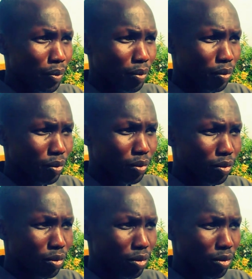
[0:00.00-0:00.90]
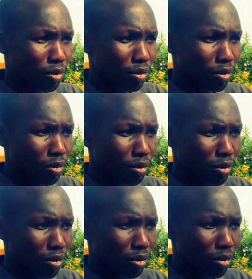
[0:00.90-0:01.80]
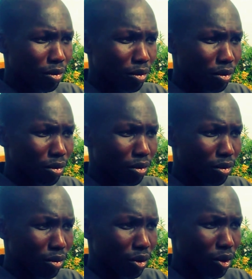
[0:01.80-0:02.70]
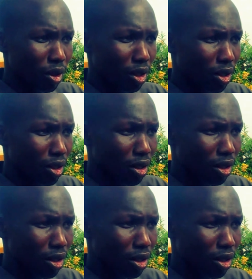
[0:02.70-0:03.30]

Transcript: No one is speaking in this clip.